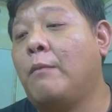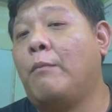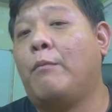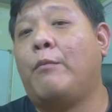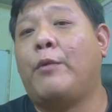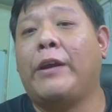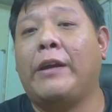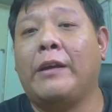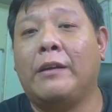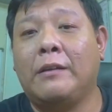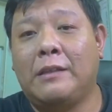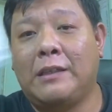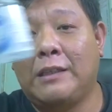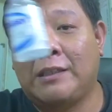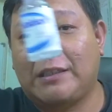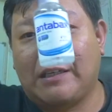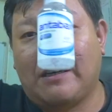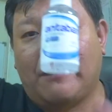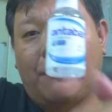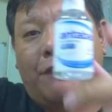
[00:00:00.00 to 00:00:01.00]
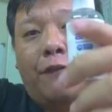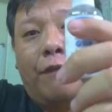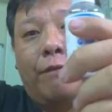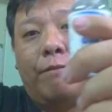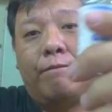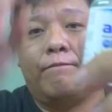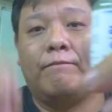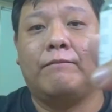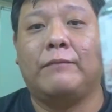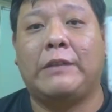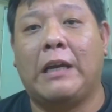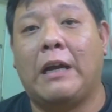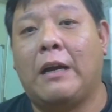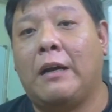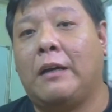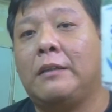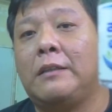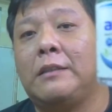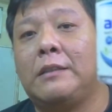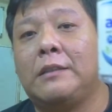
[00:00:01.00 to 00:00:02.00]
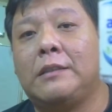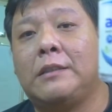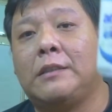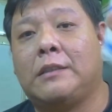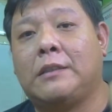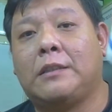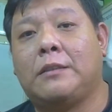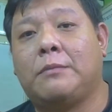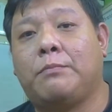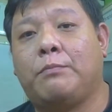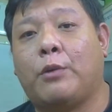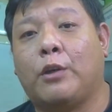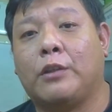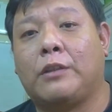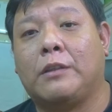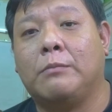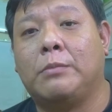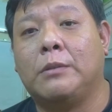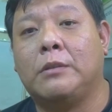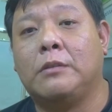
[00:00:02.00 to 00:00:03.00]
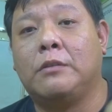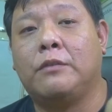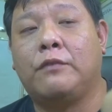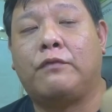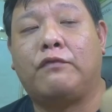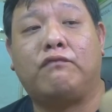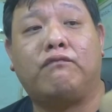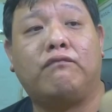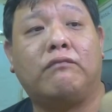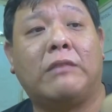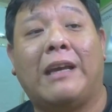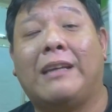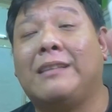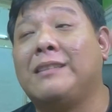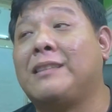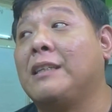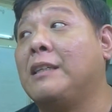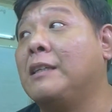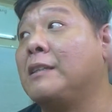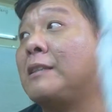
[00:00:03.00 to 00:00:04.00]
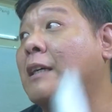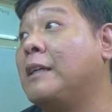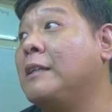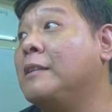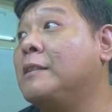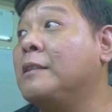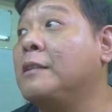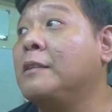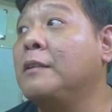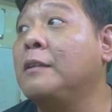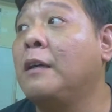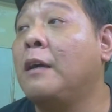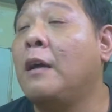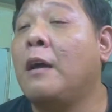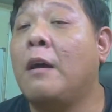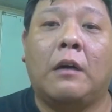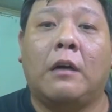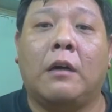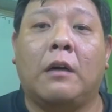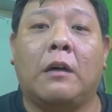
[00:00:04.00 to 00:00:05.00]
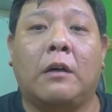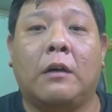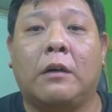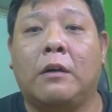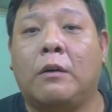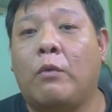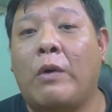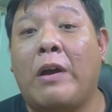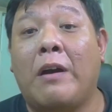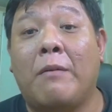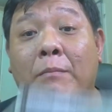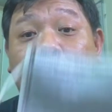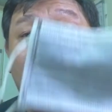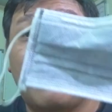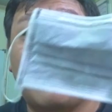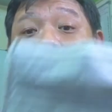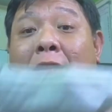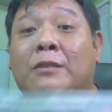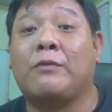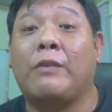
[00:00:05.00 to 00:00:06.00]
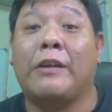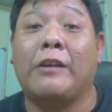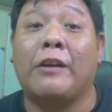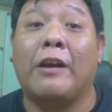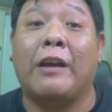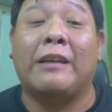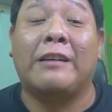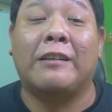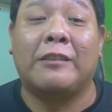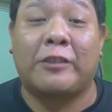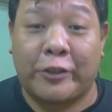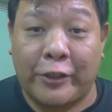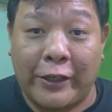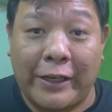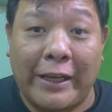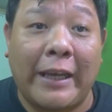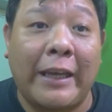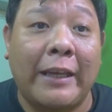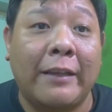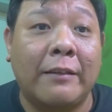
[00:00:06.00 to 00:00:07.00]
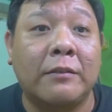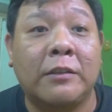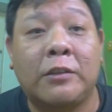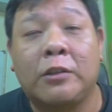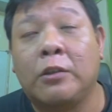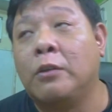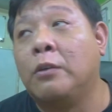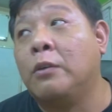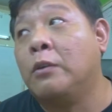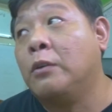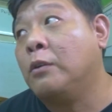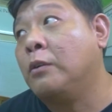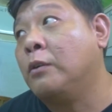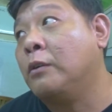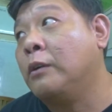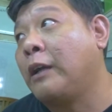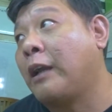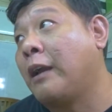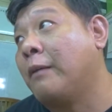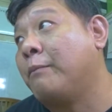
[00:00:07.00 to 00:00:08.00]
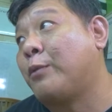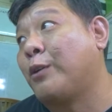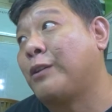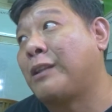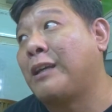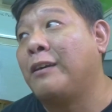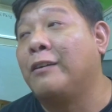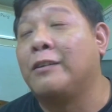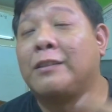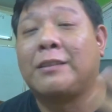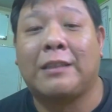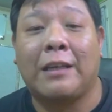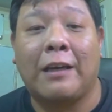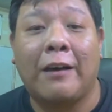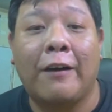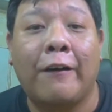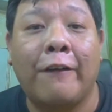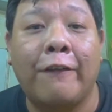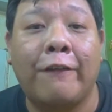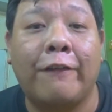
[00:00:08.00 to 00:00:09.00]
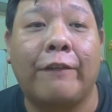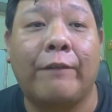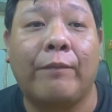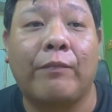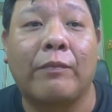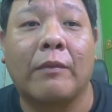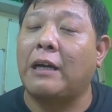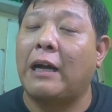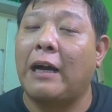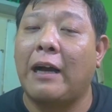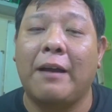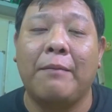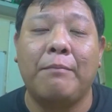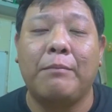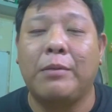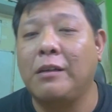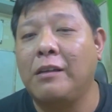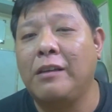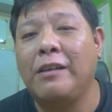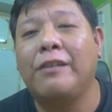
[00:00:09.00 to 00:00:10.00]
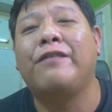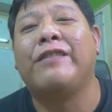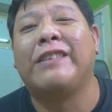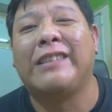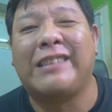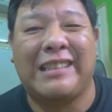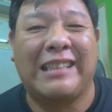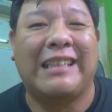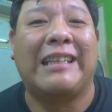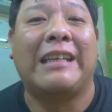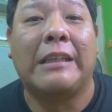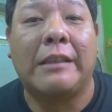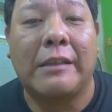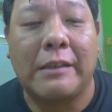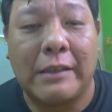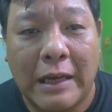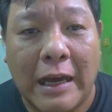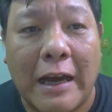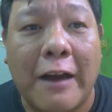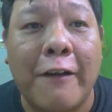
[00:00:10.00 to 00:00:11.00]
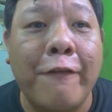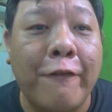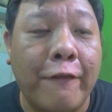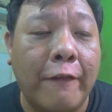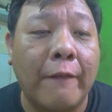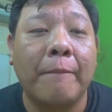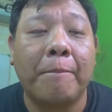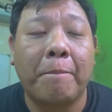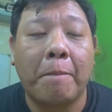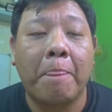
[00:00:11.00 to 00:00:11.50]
Bring this stuff. Yeah, this is portable hand sanitizer. Wear a mask when you're in the train so you can protect yourself. I believe it's enough.